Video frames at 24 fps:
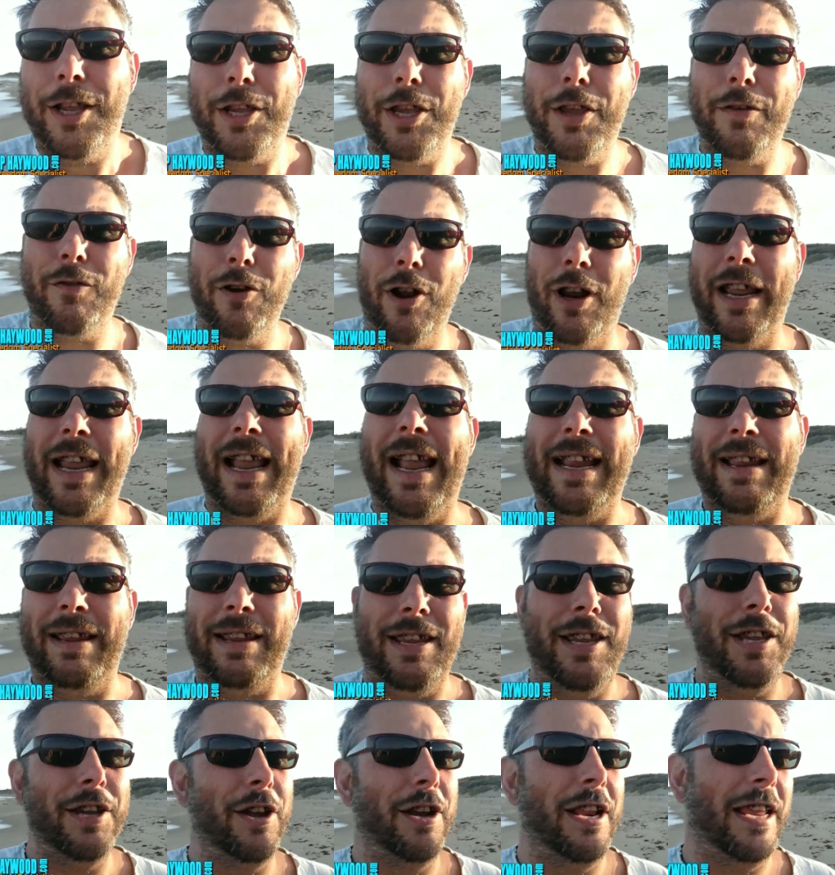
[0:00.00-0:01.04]
You got to get
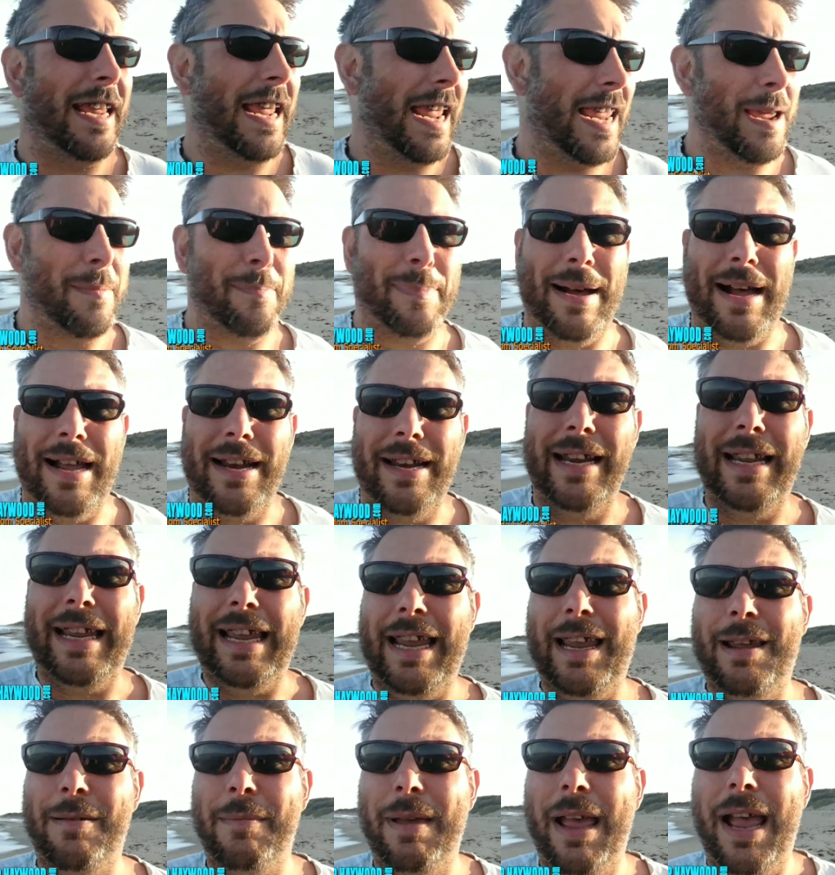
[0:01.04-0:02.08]
your butt into
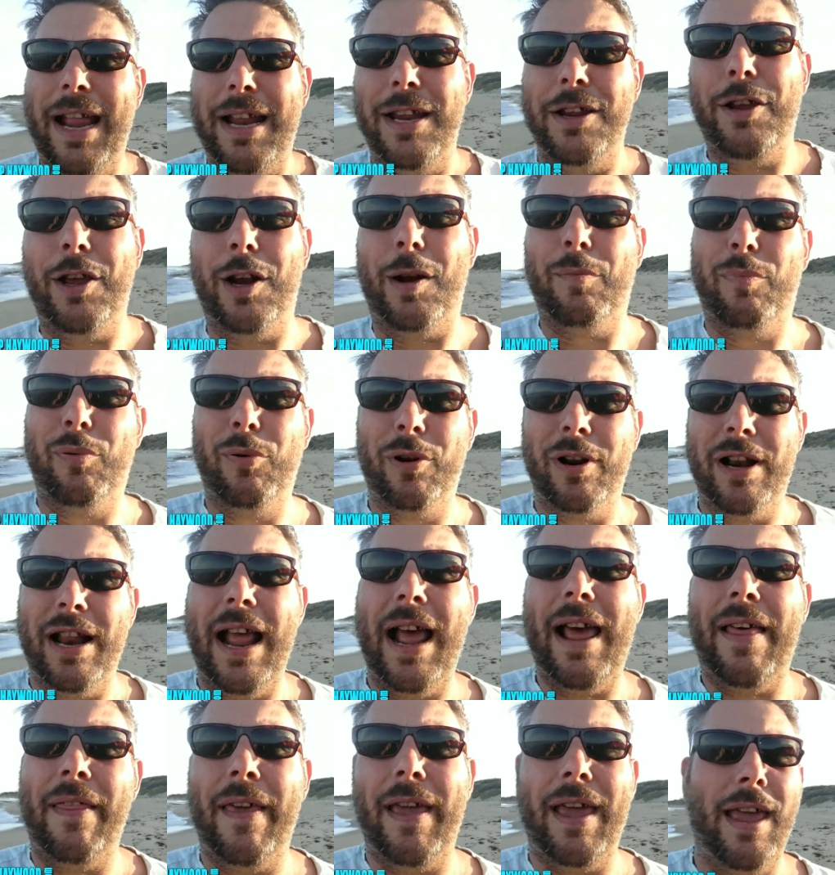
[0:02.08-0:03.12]
gear, man. You got to put it
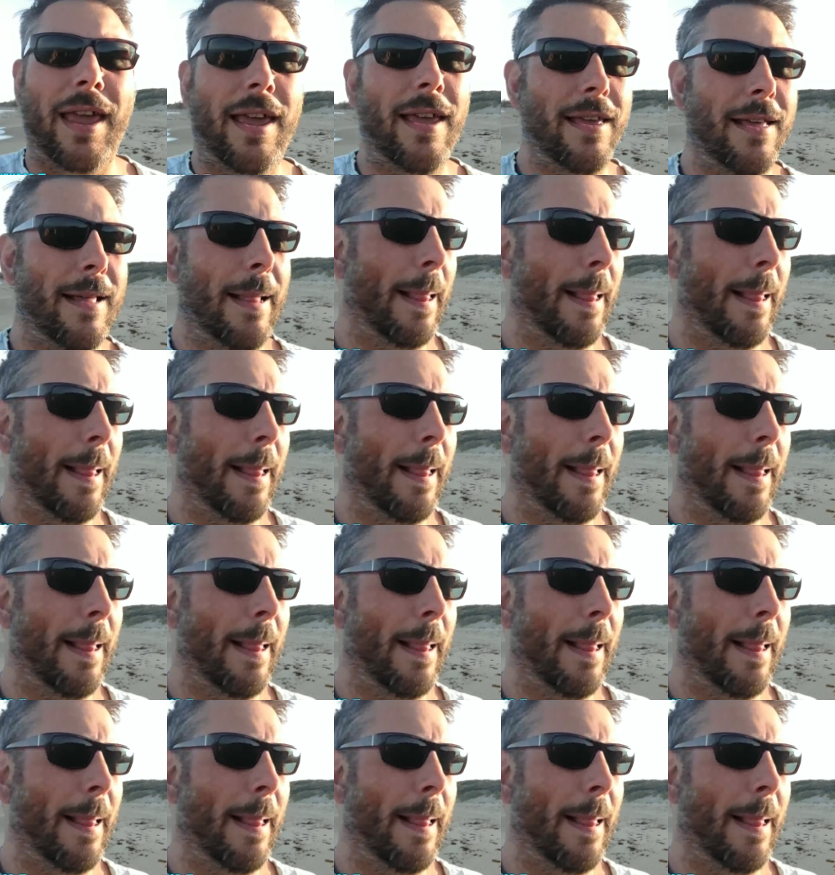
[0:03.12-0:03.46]
out there.